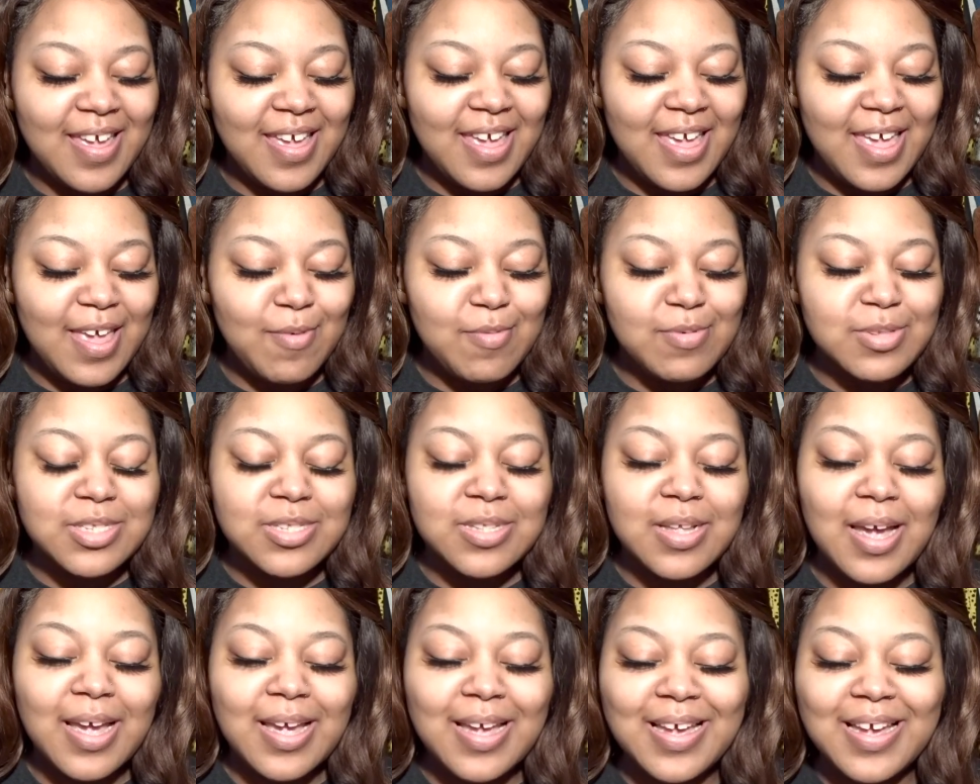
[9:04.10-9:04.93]
it was
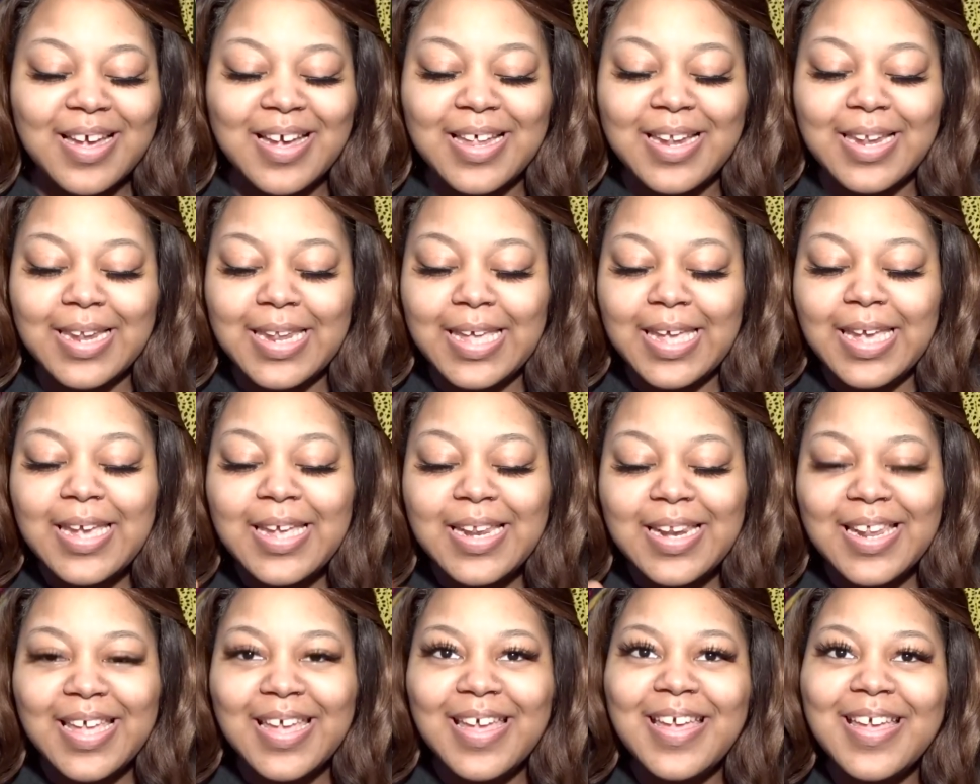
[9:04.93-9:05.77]
like
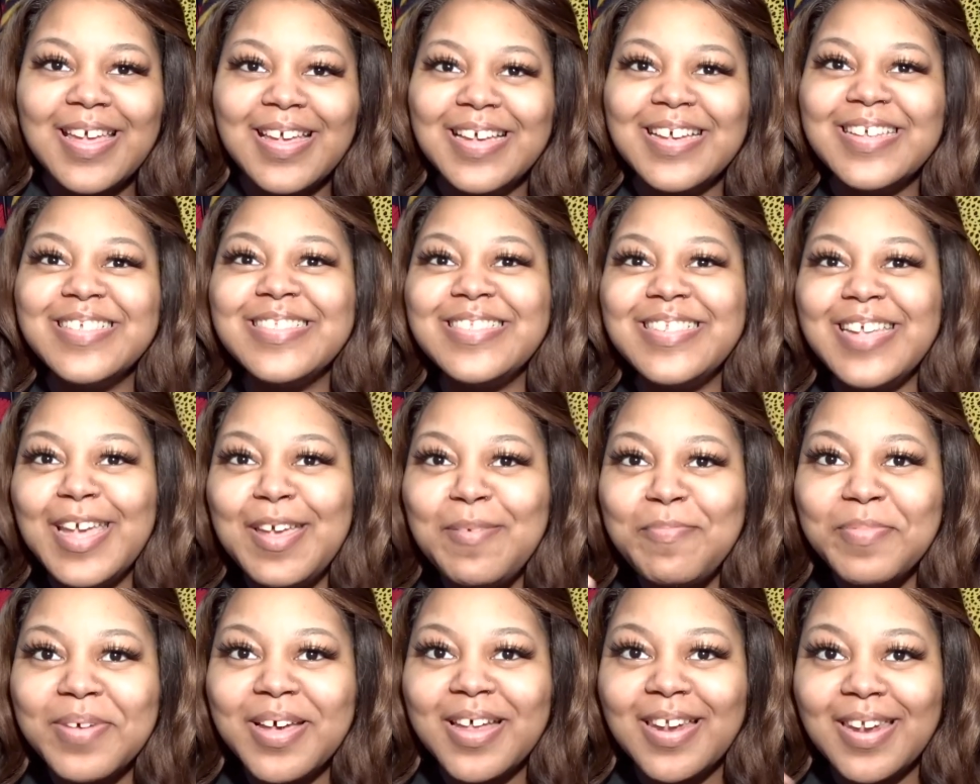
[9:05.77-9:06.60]
cleaning
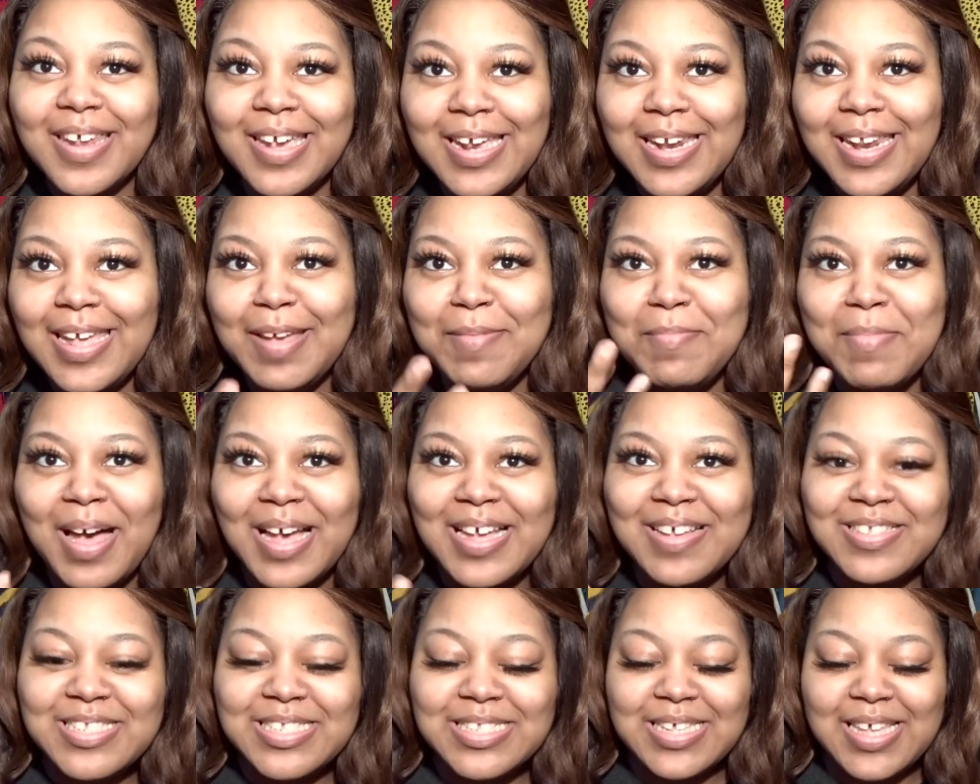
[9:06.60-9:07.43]
deep cleaning
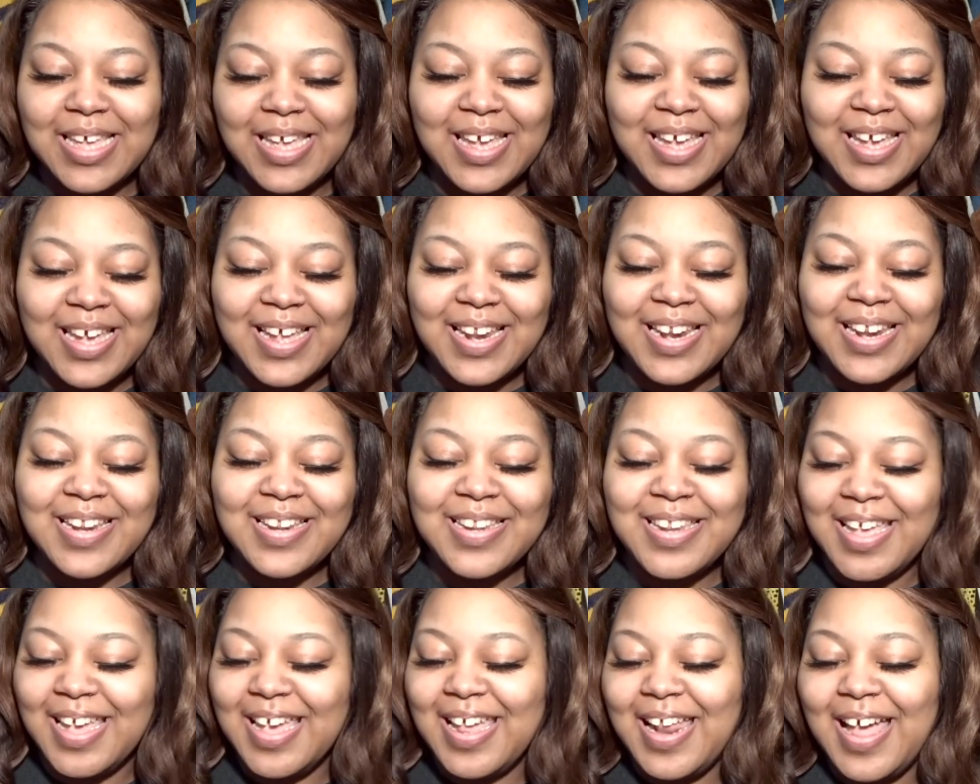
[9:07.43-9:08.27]
my skin
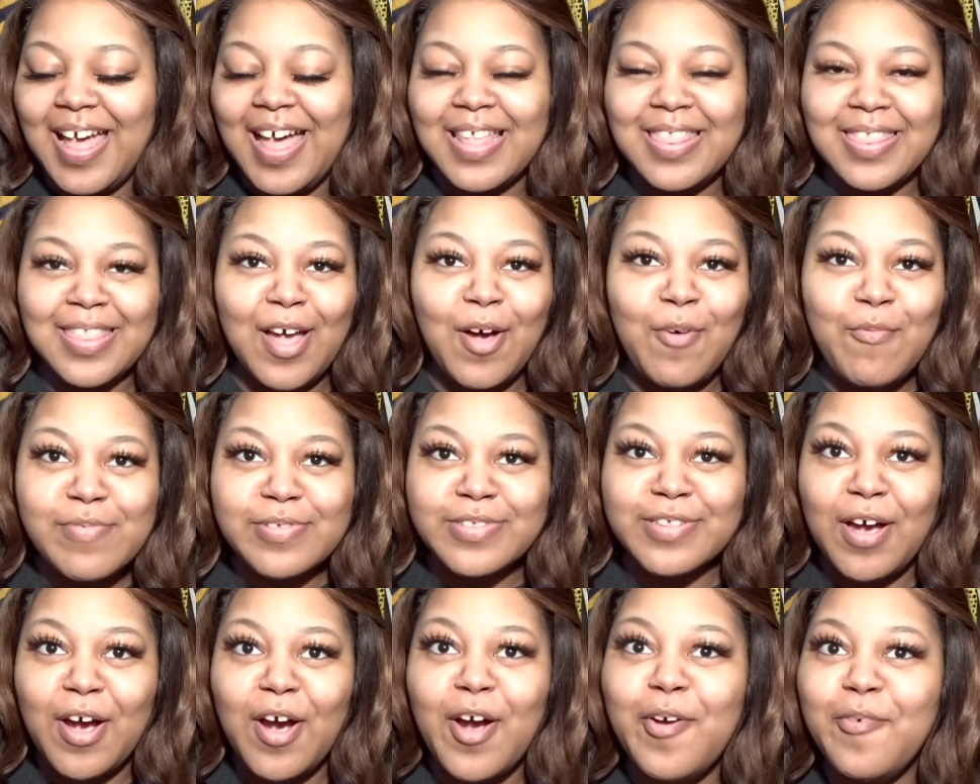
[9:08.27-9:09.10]
that I thought
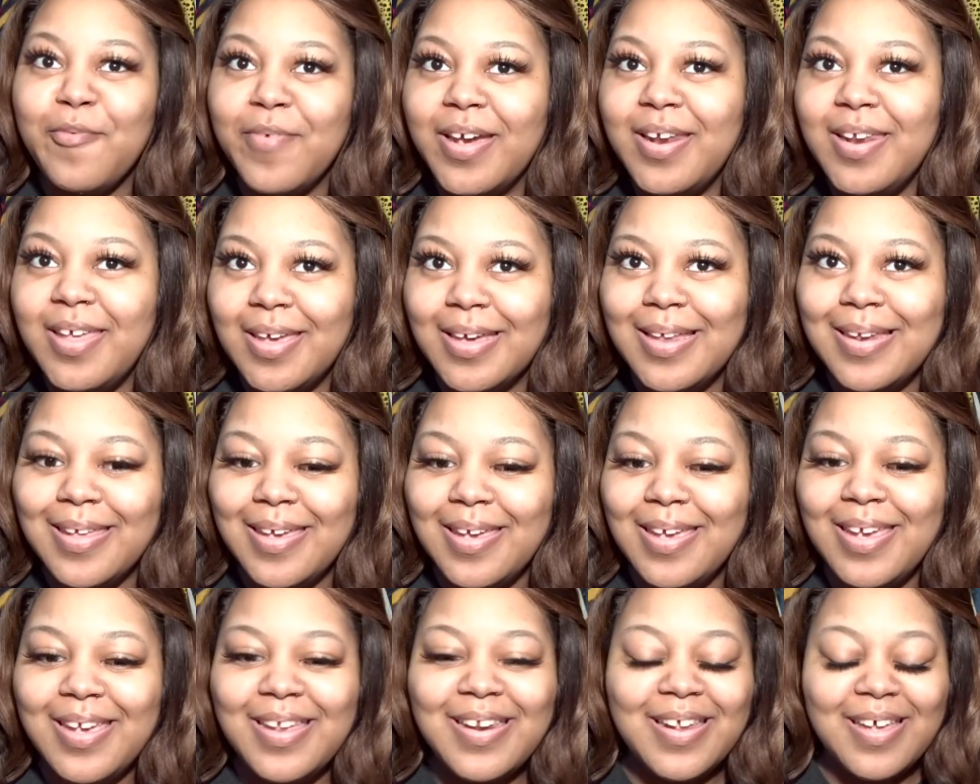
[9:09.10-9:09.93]
was already
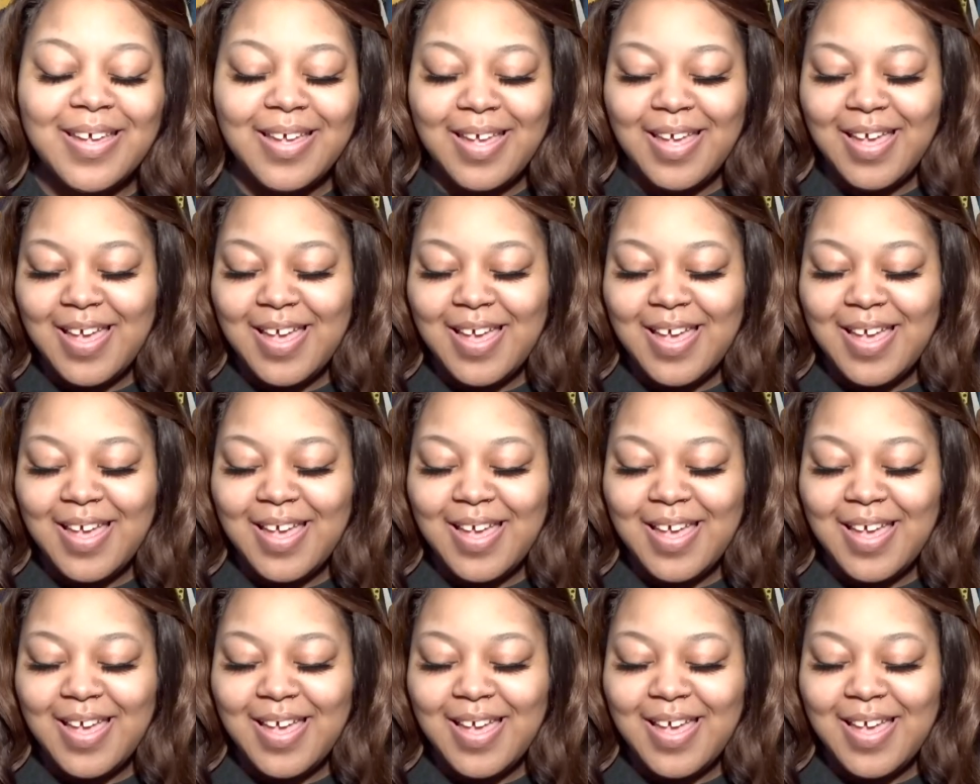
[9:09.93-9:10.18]
clean